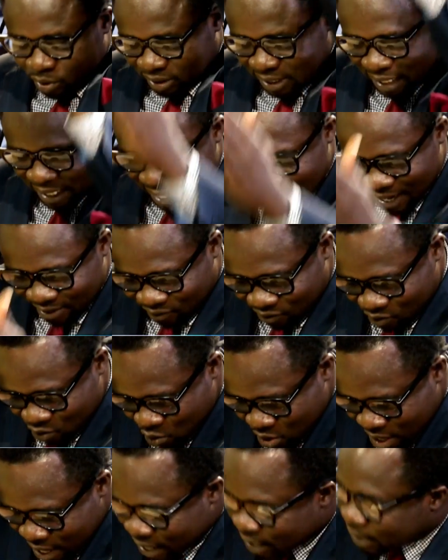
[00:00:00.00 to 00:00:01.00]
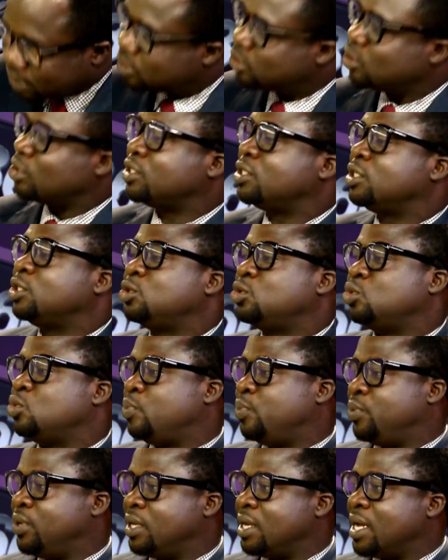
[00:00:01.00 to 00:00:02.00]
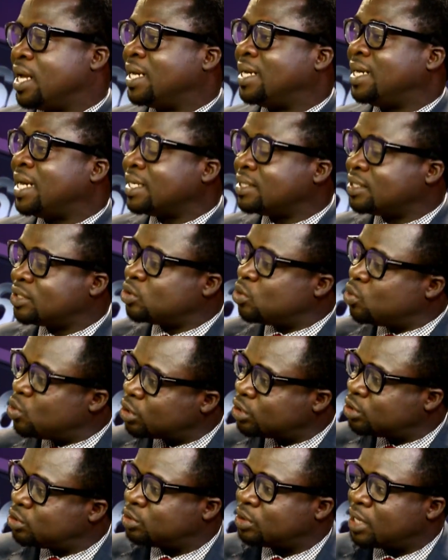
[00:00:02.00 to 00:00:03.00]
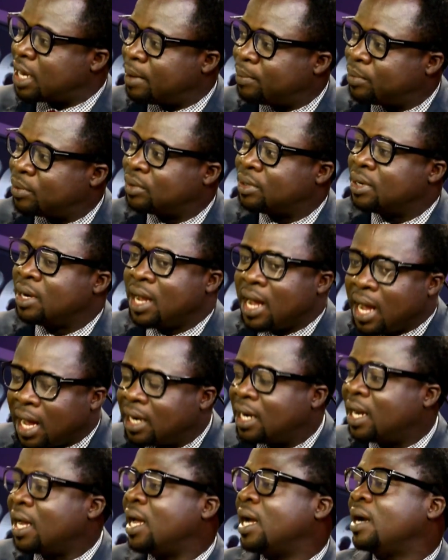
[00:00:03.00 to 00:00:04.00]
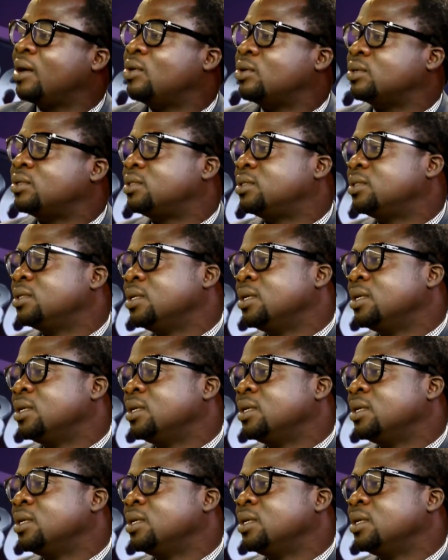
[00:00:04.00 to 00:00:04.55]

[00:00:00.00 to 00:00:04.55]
the knife where justice should be. And that is what should happen at the higher courts.